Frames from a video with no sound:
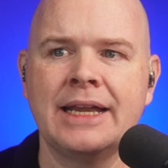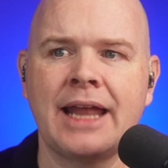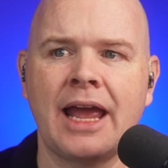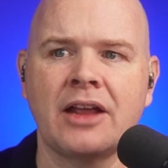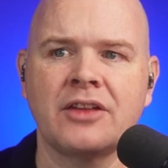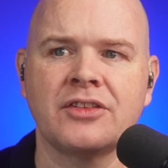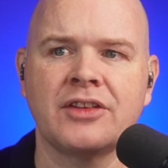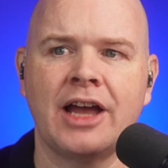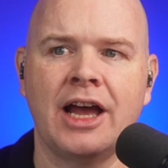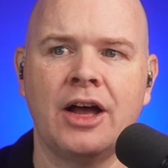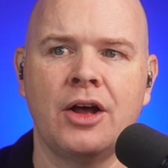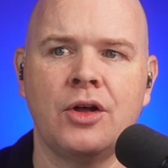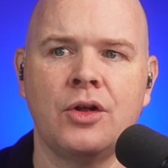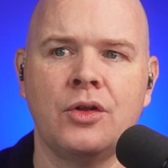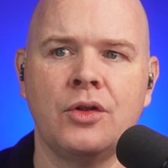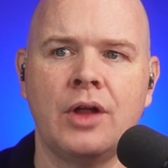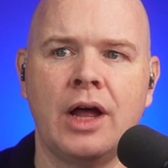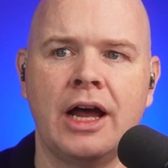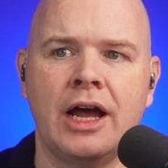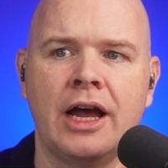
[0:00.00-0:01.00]
Next,
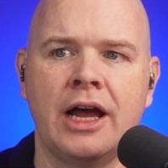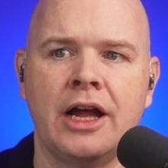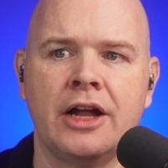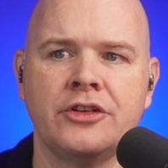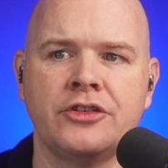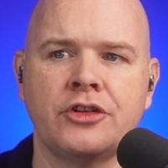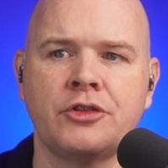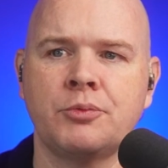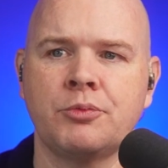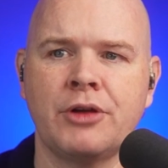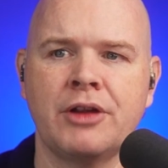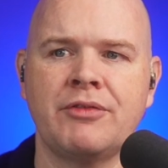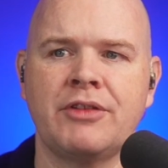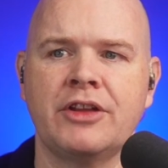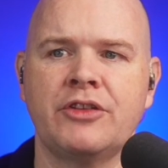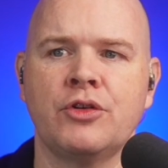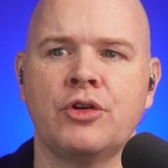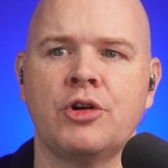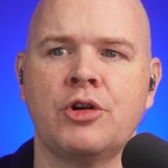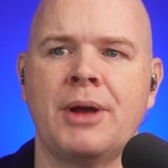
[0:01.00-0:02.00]
I'll just
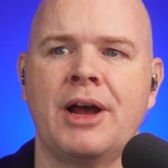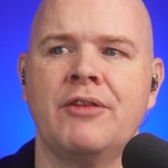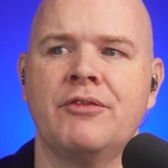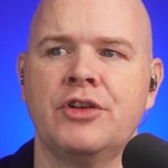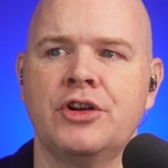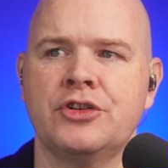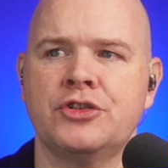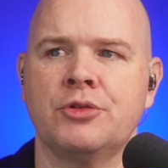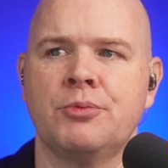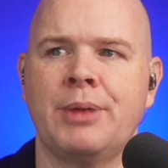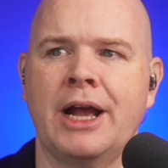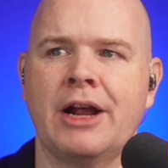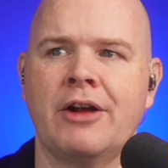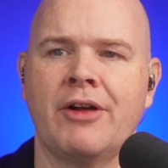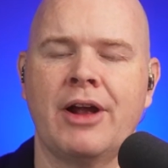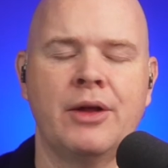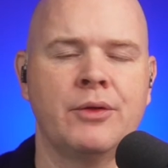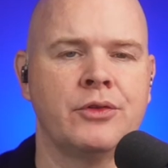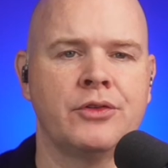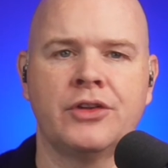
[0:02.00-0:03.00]
briefly talk about virtual
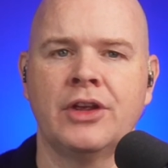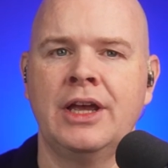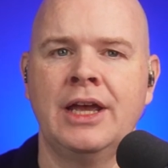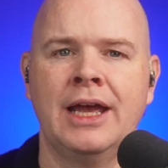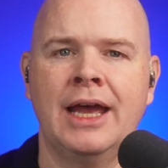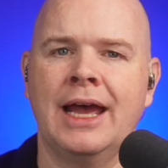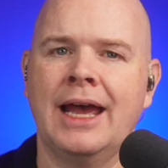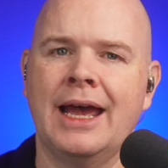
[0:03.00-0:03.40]
backgrounds.